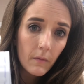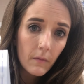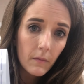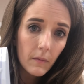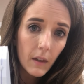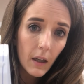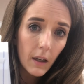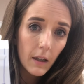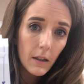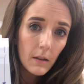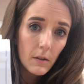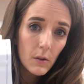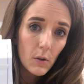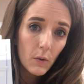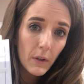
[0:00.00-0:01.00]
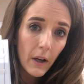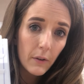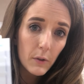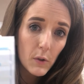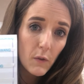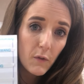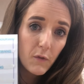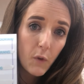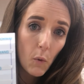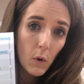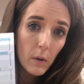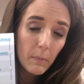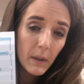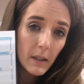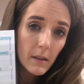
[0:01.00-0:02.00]
Okay, so now there's
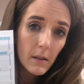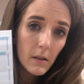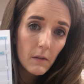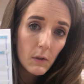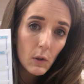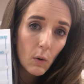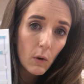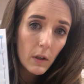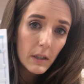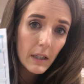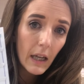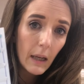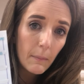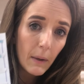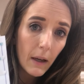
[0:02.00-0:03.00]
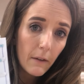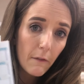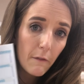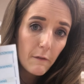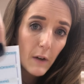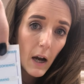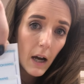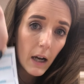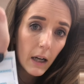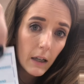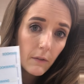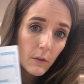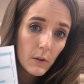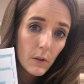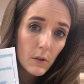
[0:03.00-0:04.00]
4 pieces of score tape and 5